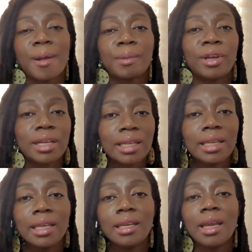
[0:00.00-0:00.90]

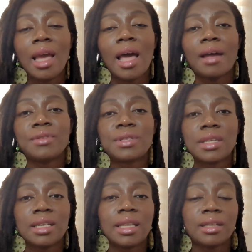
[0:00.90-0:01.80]
Luckily, I have to
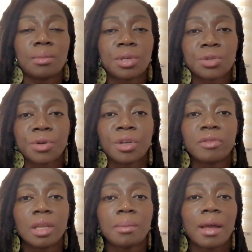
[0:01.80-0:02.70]
say that the majority
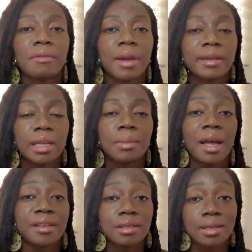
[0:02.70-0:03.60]
of them, I find them
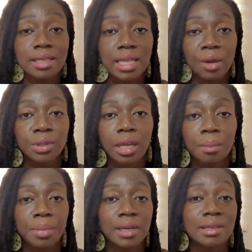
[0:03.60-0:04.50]
as sound
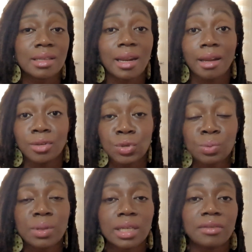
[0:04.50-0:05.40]
companies that I do
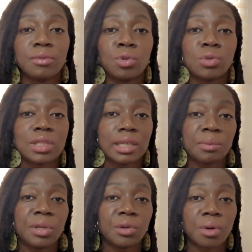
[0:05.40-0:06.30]
believe will still
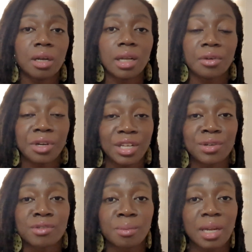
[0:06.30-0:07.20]
be around 100
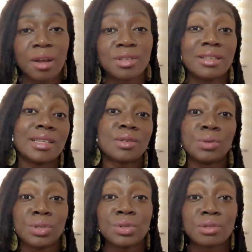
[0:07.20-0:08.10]
years from now. So that's
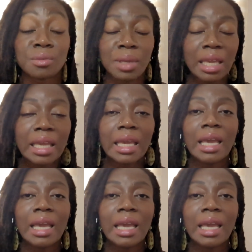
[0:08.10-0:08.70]
good news for me.